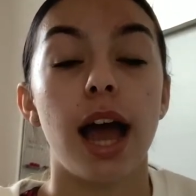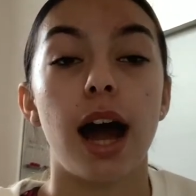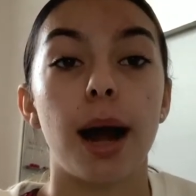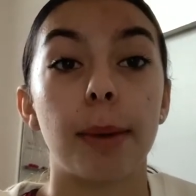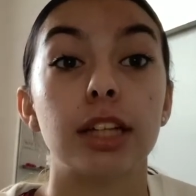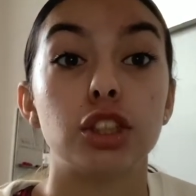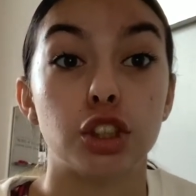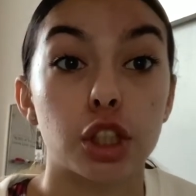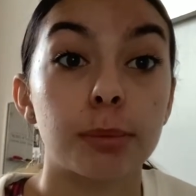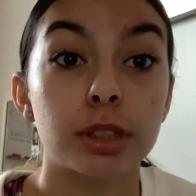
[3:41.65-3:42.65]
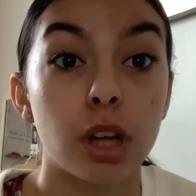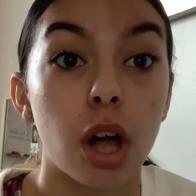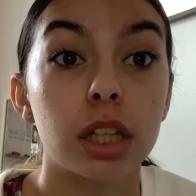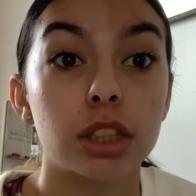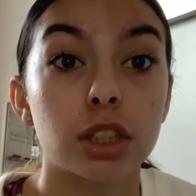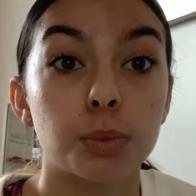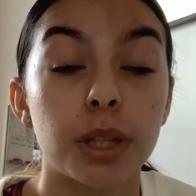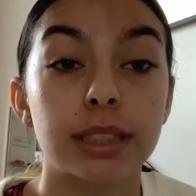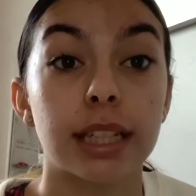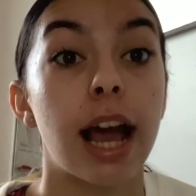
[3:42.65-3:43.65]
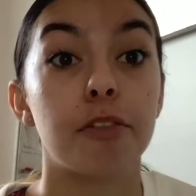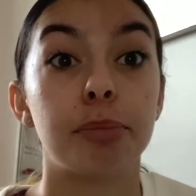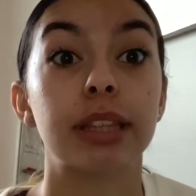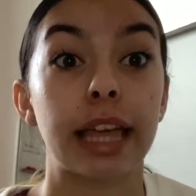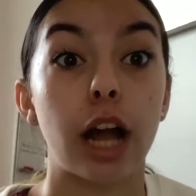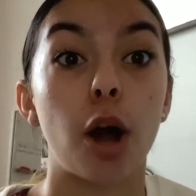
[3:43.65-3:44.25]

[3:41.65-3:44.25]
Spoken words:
and dermatologist ones that have been like